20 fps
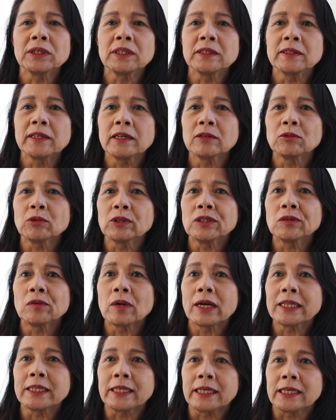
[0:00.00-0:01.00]
when they were
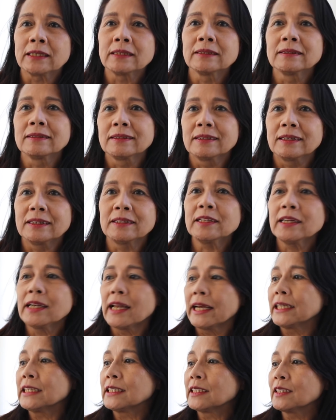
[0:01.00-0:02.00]
running?
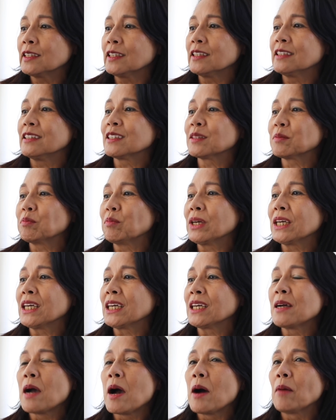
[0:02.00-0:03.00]
Then I can see this
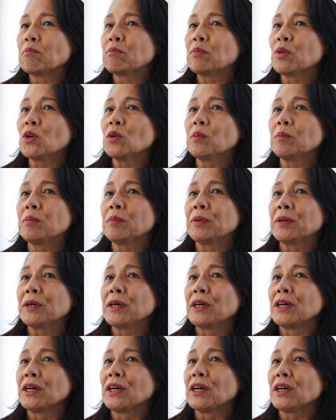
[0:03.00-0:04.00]
big poop,
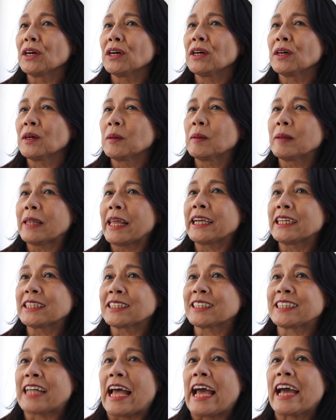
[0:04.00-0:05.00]
like
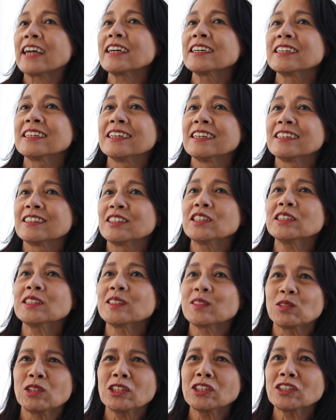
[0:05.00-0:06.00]
a sack.
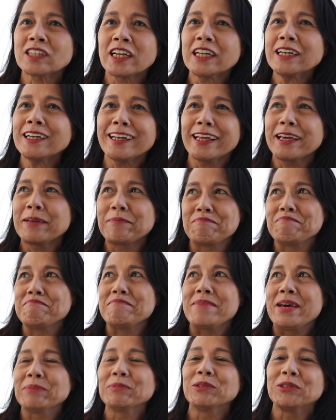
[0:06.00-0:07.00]
That's kind of like
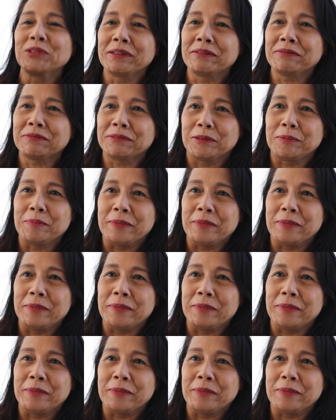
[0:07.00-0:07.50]
memory for